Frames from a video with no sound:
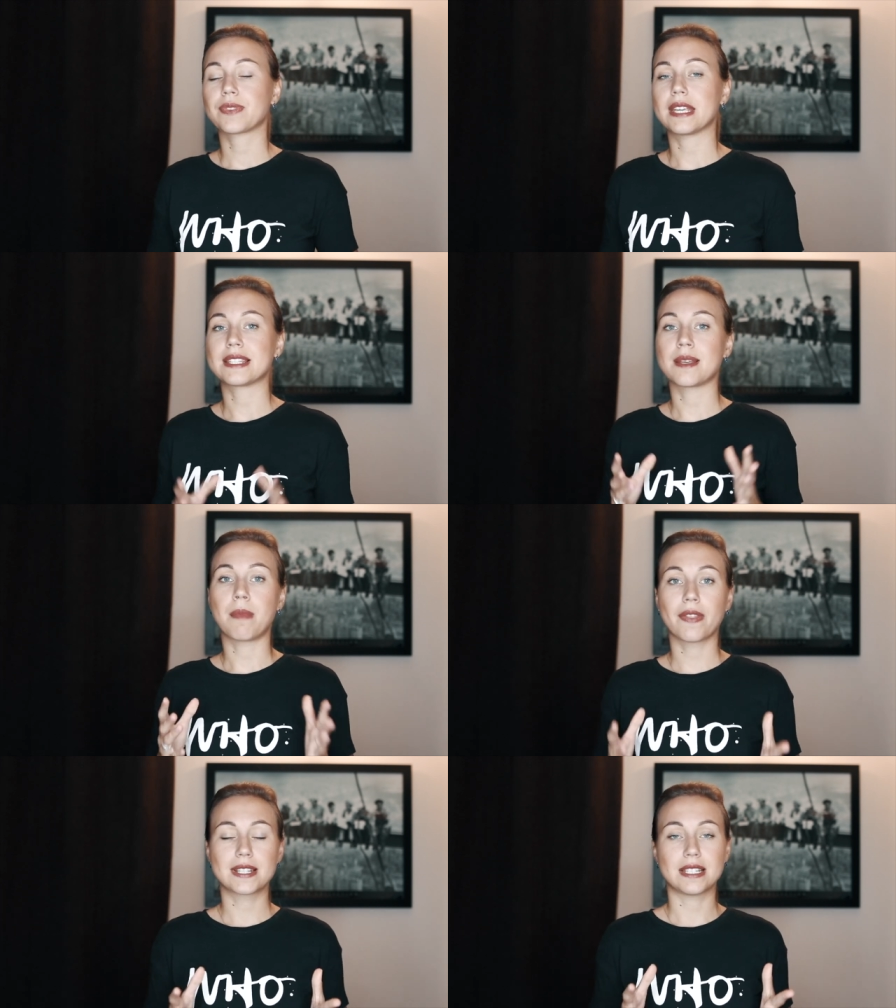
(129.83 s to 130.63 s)
It's a
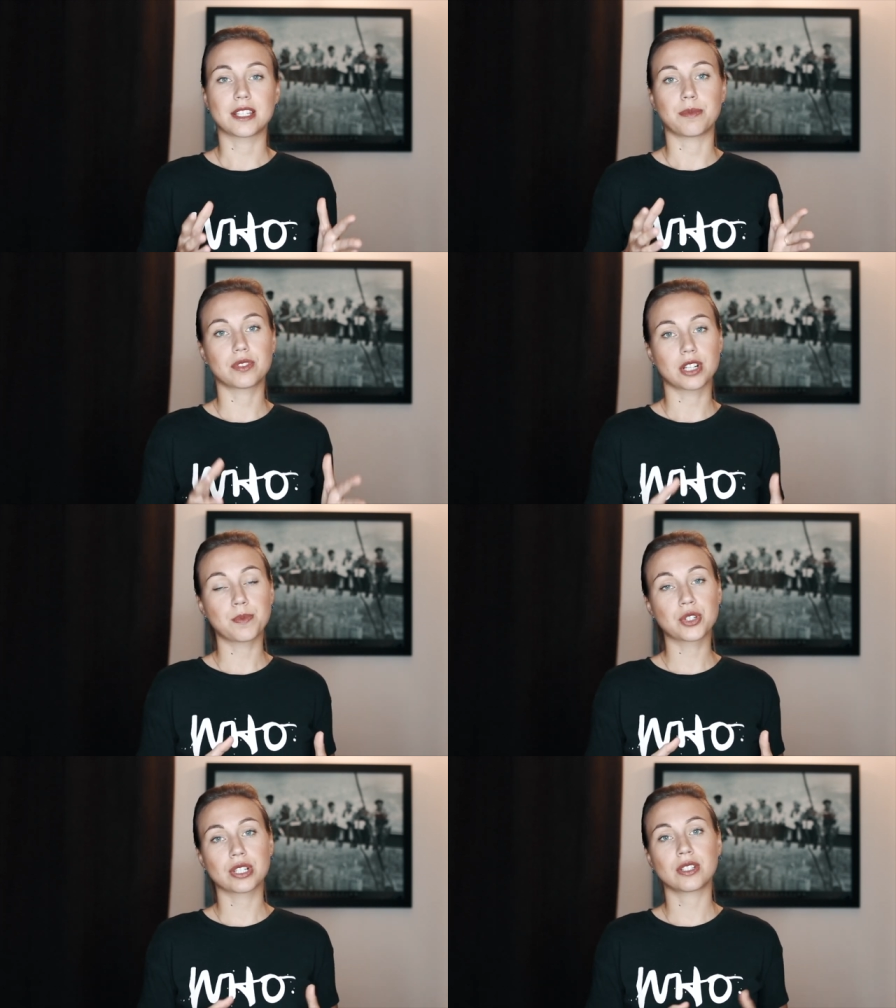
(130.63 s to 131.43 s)
monthly
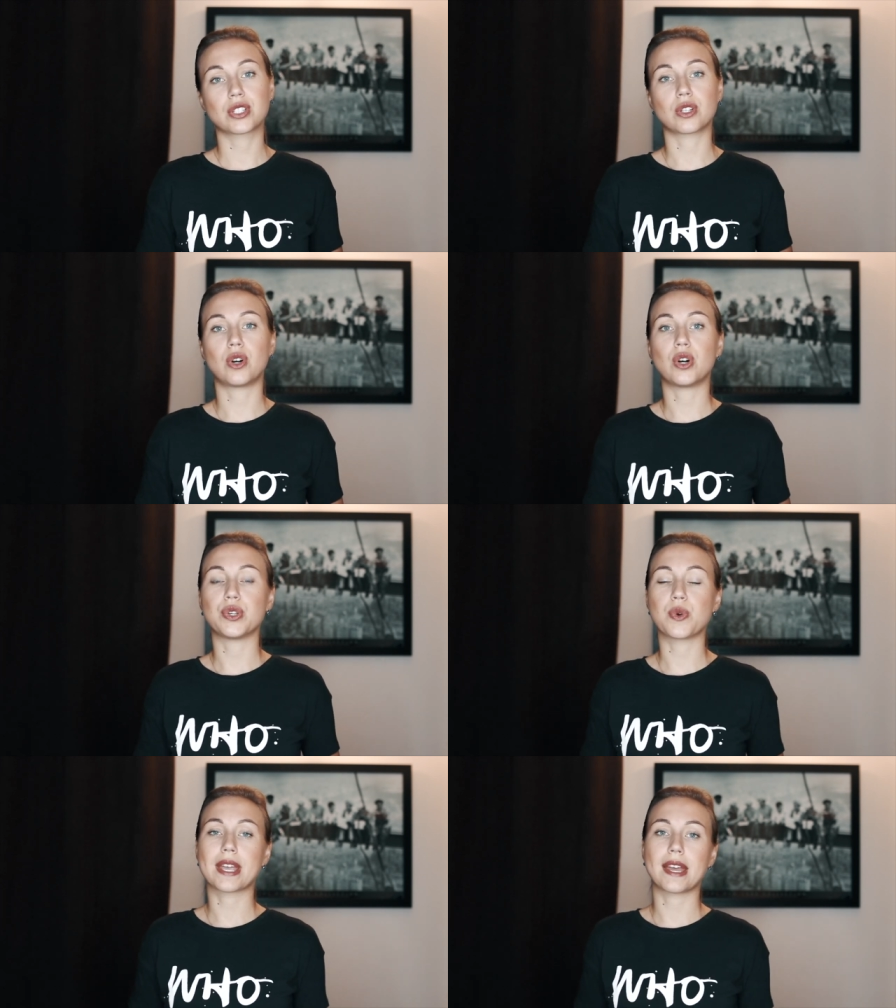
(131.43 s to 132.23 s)
subscription, so
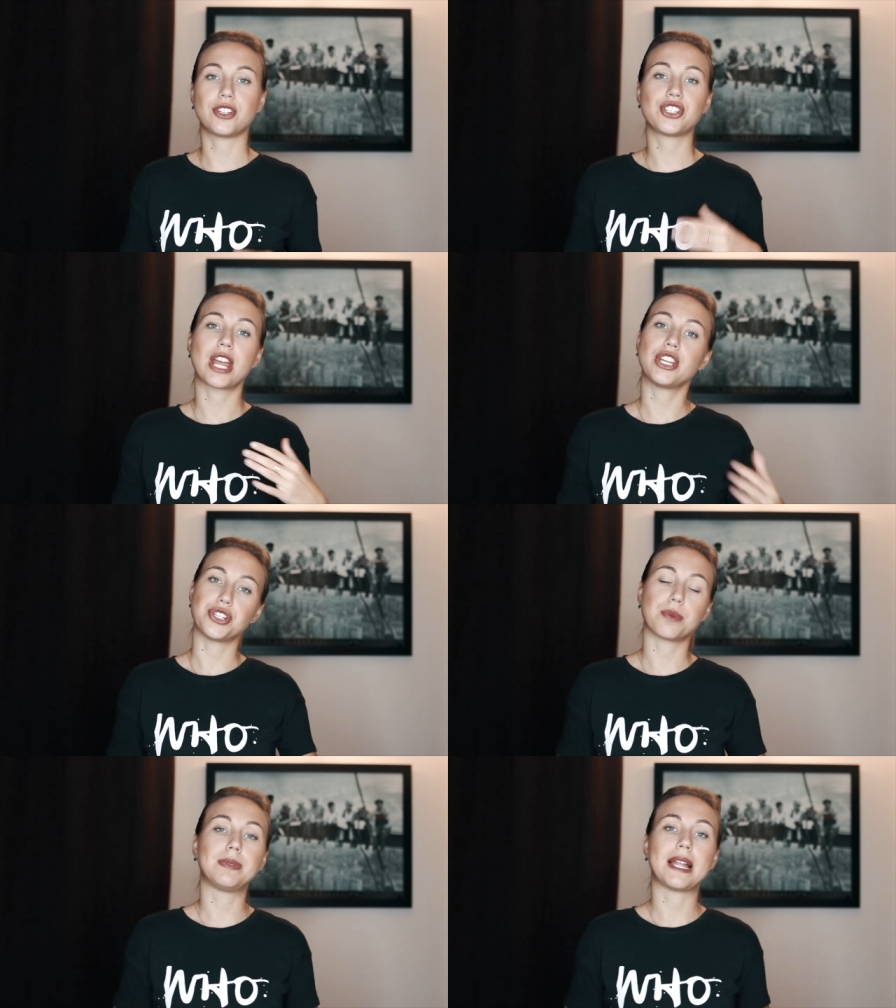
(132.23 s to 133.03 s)
you can change
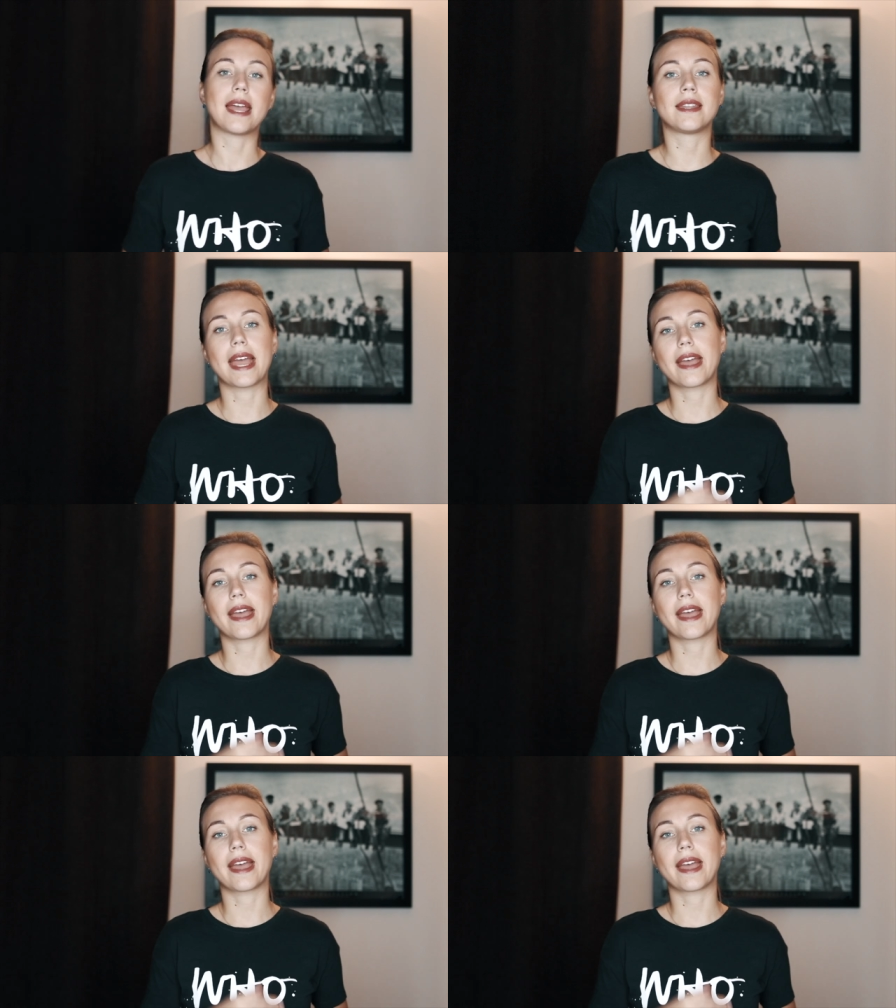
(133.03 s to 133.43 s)
your plan